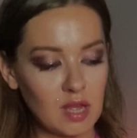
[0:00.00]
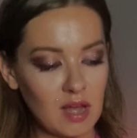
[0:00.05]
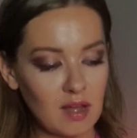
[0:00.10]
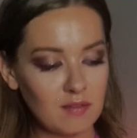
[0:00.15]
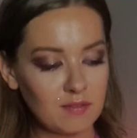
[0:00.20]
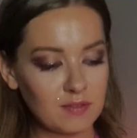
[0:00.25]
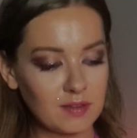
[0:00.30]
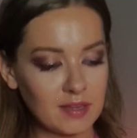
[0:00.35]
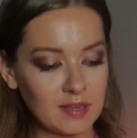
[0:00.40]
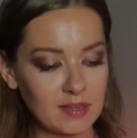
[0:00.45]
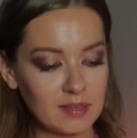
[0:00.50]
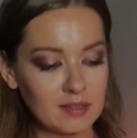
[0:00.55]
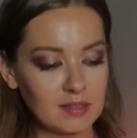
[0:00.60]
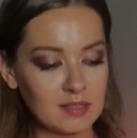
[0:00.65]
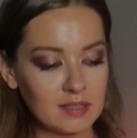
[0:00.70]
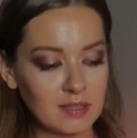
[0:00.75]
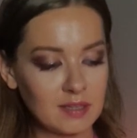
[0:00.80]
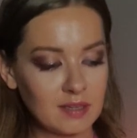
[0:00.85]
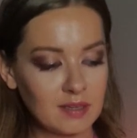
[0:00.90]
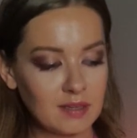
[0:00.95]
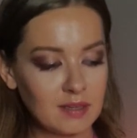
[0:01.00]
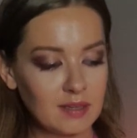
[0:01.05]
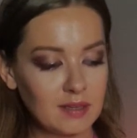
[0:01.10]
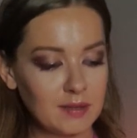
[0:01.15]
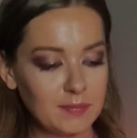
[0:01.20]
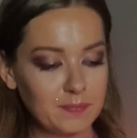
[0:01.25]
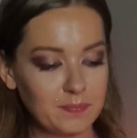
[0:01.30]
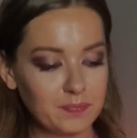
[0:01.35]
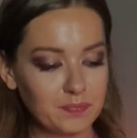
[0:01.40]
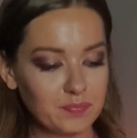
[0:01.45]
love and
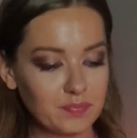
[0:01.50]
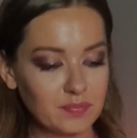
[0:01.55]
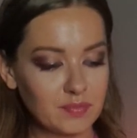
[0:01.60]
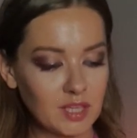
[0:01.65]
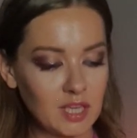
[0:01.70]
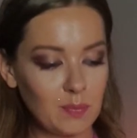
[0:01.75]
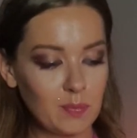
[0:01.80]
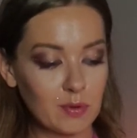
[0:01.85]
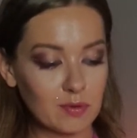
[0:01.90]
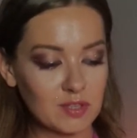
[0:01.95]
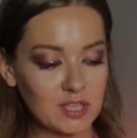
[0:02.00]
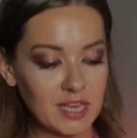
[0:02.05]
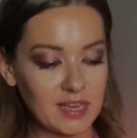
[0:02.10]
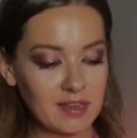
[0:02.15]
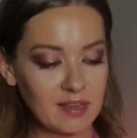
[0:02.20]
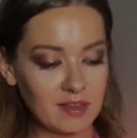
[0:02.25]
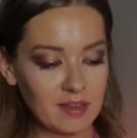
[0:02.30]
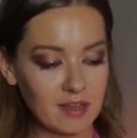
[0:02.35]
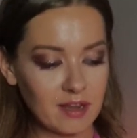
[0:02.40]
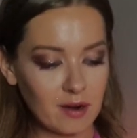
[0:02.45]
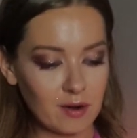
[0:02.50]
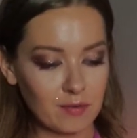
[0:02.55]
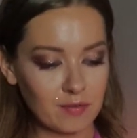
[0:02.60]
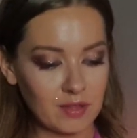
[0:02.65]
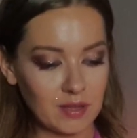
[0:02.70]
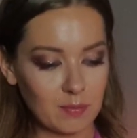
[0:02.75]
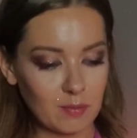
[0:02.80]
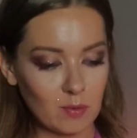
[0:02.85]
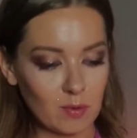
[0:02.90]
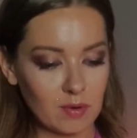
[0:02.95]
keep on taking care
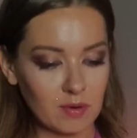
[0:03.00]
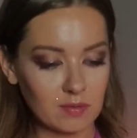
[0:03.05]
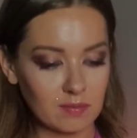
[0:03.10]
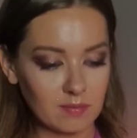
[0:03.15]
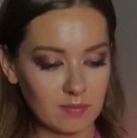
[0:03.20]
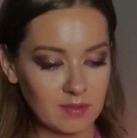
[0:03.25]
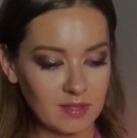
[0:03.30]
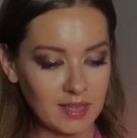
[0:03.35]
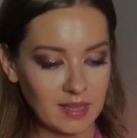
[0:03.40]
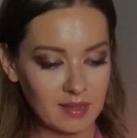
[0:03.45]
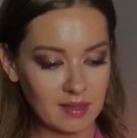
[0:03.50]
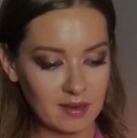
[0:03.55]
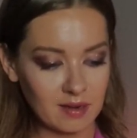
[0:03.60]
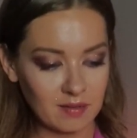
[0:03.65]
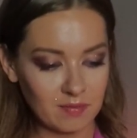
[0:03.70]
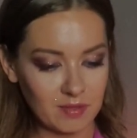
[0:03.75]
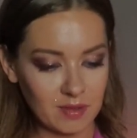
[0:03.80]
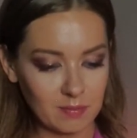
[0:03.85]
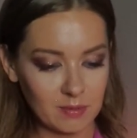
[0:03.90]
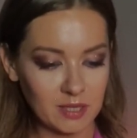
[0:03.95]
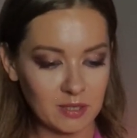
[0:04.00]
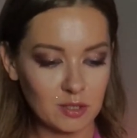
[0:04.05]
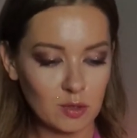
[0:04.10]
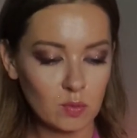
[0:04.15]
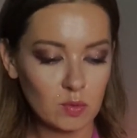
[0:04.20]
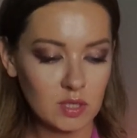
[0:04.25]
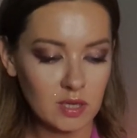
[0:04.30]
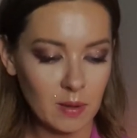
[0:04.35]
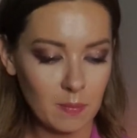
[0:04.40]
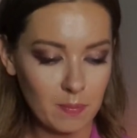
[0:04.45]
of them or thinking of them. Like,
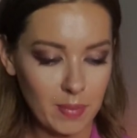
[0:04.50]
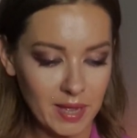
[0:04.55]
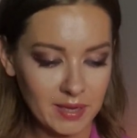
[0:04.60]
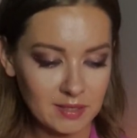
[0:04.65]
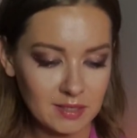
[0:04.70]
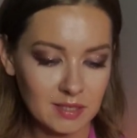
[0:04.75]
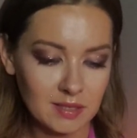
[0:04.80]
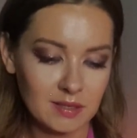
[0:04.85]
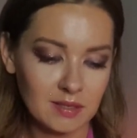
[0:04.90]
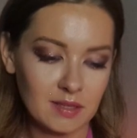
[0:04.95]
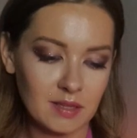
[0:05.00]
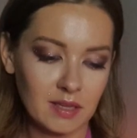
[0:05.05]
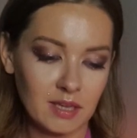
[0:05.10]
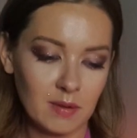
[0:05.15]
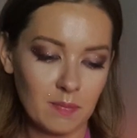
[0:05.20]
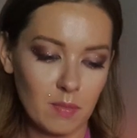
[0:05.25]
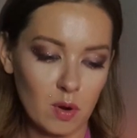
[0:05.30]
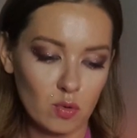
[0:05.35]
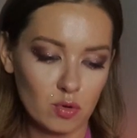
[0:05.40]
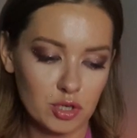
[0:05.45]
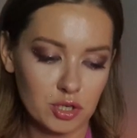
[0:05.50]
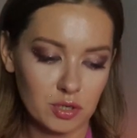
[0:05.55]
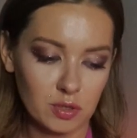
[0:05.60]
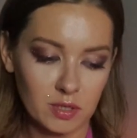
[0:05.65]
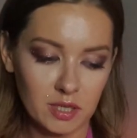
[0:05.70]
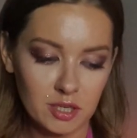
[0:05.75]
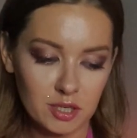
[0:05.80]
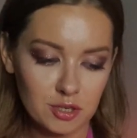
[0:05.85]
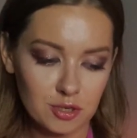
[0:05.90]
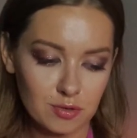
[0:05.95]
don't abandon the
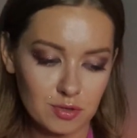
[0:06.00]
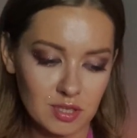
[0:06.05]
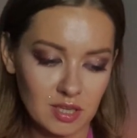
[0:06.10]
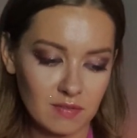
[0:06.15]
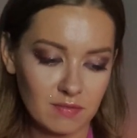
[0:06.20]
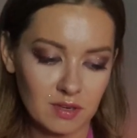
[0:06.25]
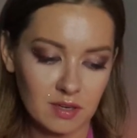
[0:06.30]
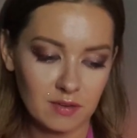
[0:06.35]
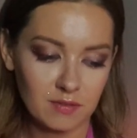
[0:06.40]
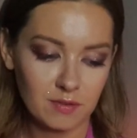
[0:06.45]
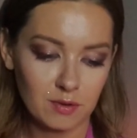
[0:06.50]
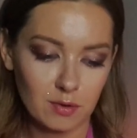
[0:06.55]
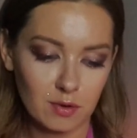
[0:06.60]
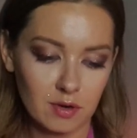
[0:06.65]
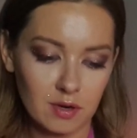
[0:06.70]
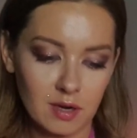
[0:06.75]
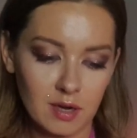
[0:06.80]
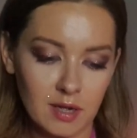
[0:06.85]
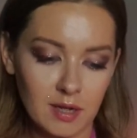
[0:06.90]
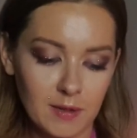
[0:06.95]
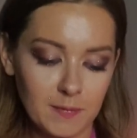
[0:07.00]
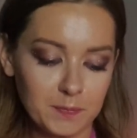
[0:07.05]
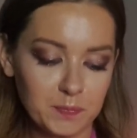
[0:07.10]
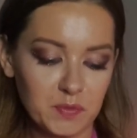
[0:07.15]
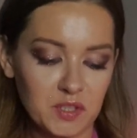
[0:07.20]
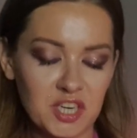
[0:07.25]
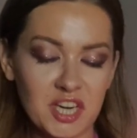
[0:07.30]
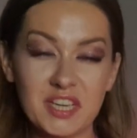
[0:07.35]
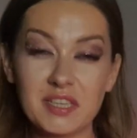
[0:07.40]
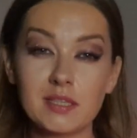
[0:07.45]
emotional issues, even if you're
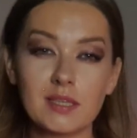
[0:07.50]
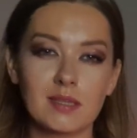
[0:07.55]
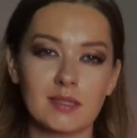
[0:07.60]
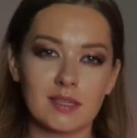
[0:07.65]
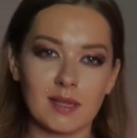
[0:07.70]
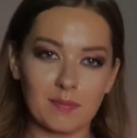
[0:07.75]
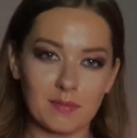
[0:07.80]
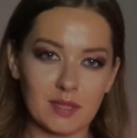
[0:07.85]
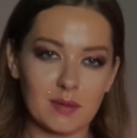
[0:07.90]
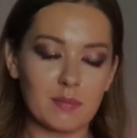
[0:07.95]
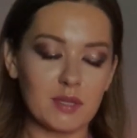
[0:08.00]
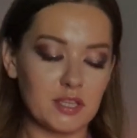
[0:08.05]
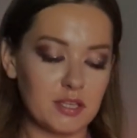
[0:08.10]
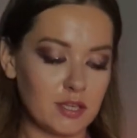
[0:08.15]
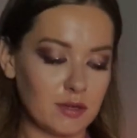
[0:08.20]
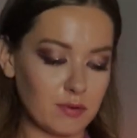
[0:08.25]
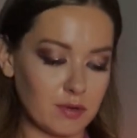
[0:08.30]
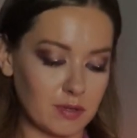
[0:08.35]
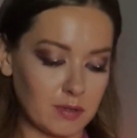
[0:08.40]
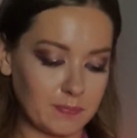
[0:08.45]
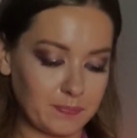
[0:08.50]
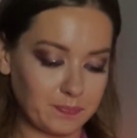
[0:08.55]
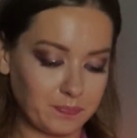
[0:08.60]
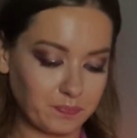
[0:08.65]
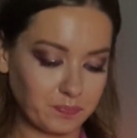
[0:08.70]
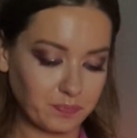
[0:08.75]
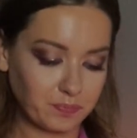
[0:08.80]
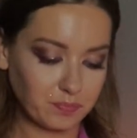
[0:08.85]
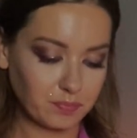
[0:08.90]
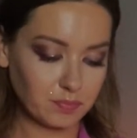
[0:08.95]
chasing something material.
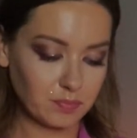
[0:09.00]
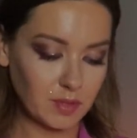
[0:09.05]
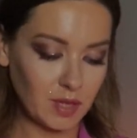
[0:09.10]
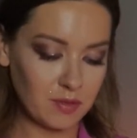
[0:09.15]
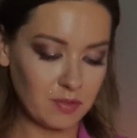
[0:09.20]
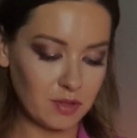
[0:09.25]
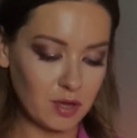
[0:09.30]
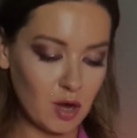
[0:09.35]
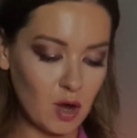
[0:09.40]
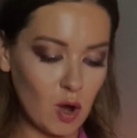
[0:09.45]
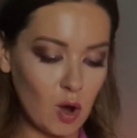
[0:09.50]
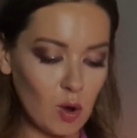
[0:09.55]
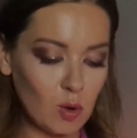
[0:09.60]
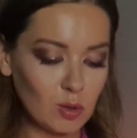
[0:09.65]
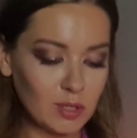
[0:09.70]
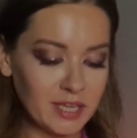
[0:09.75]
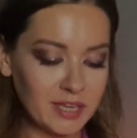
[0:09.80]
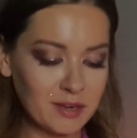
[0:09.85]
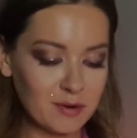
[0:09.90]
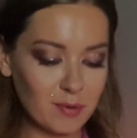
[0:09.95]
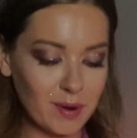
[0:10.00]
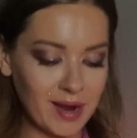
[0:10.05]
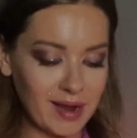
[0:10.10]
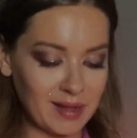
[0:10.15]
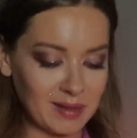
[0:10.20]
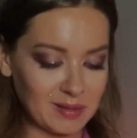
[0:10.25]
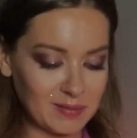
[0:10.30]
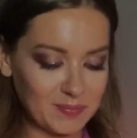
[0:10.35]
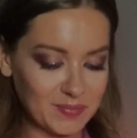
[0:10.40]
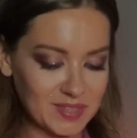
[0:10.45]
The Holy
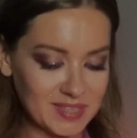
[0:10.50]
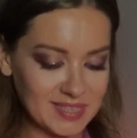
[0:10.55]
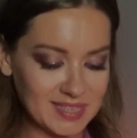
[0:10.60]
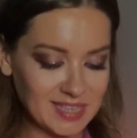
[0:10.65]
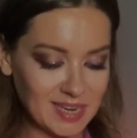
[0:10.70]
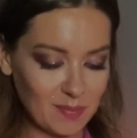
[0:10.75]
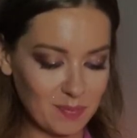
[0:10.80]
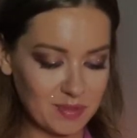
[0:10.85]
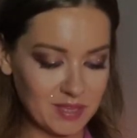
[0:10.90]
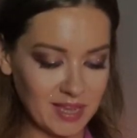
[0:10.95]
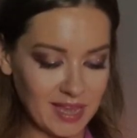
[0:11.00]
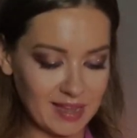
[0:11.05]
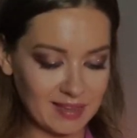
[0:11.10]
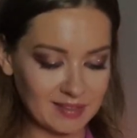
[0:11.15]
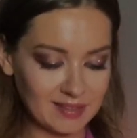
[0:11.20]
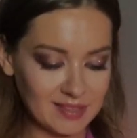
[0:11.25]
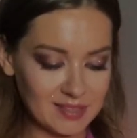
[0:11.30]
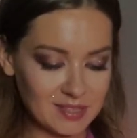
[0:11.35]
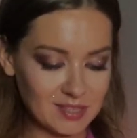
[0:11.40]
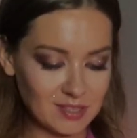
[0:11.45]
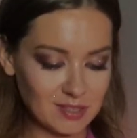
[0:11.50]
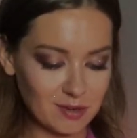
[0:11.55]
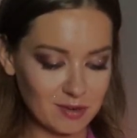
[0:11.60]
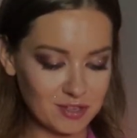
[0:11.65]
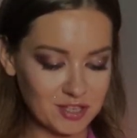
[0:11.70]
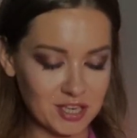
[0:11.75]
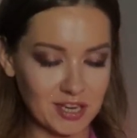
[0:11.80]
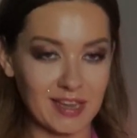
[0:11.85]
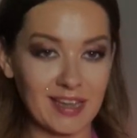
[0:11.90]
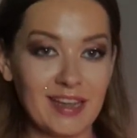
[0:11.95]
Grail, stop the endless
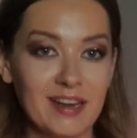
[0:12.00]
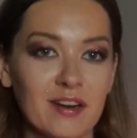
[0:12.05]
searching,